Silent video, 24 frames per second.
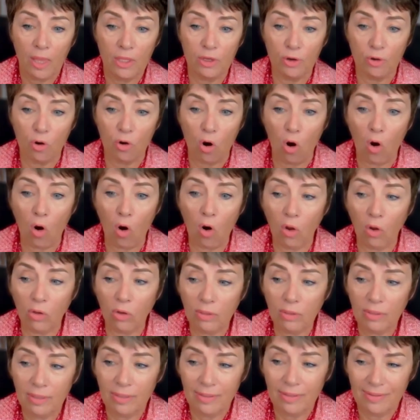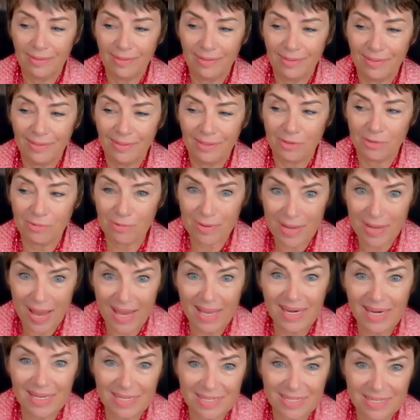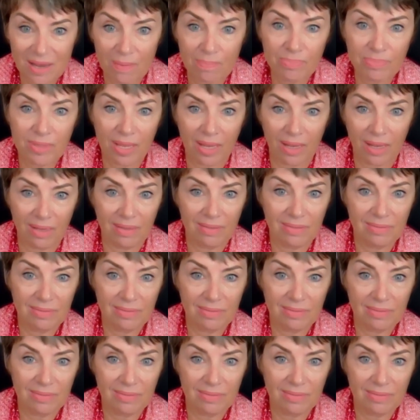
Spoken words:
You're all creating something.